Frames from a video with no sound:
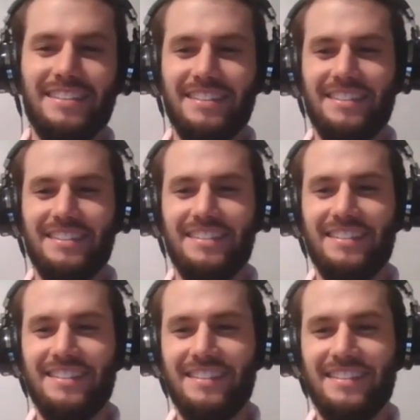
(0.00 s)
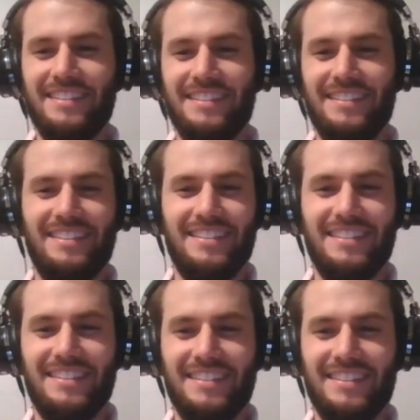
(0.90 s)

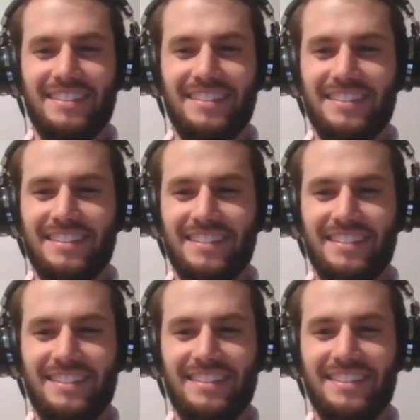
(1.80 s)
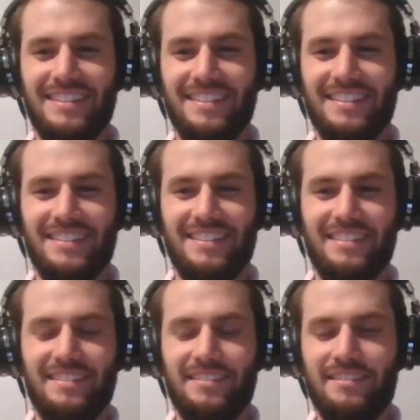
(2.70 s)

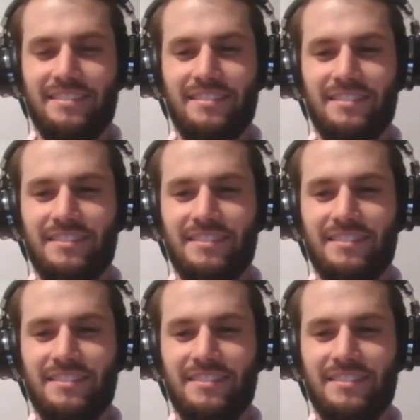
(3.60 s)
No words are spoken by the person on screen.